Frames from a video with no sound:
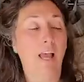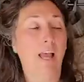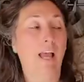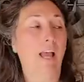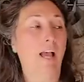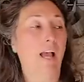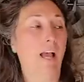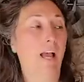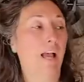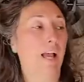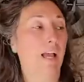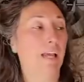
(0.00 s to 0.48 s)

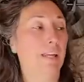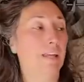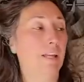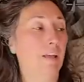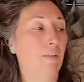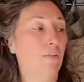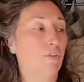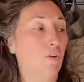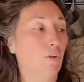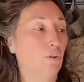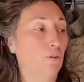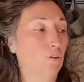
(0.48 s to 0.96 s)
And
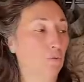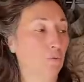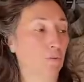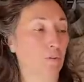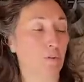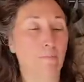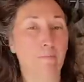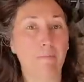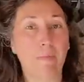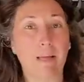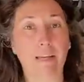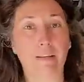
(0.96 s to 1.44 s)
those
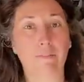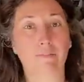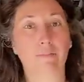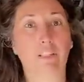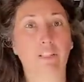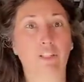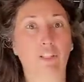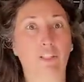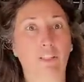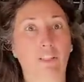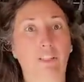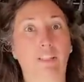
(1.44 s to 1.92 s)
were the main
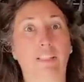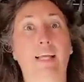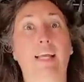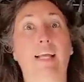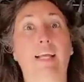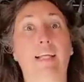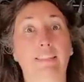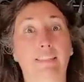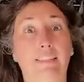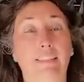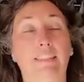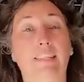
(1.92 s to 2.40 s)
functions I
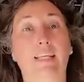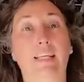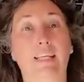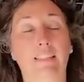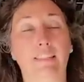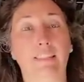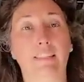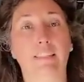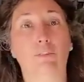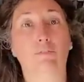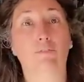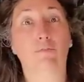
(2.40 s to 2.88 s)
had to
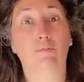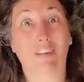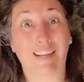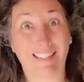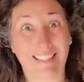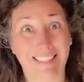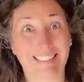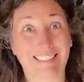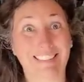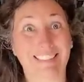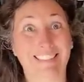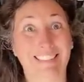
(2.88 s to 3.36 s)
get
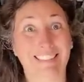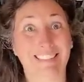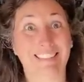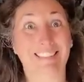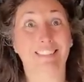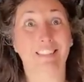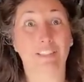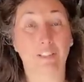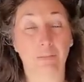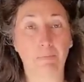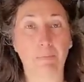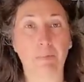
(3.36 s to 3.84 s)
right
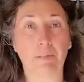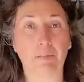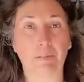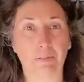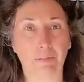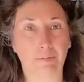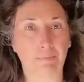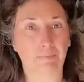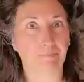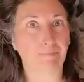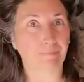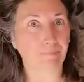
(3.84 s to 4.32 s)
in this
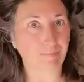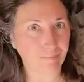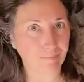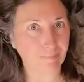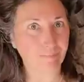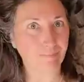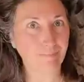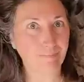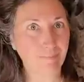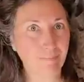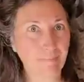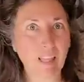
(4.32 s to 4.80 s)
build.
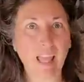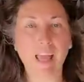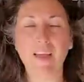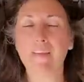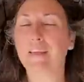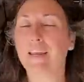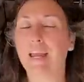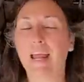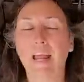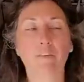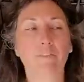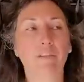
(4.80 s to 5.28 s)

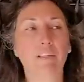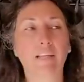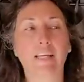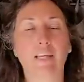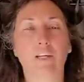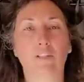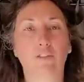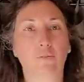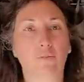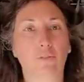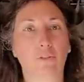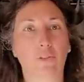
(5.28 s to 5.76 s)
And then
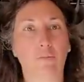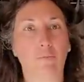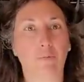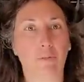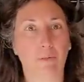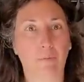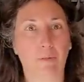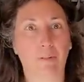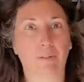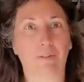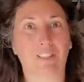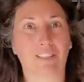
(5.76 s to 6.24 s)
everything else was gonna
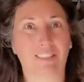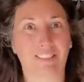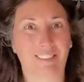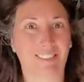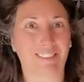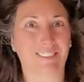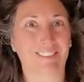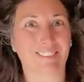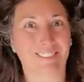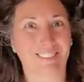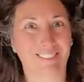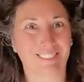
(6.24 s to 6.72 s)
be a
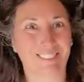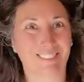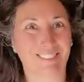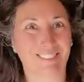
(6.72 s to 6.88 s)
bonus.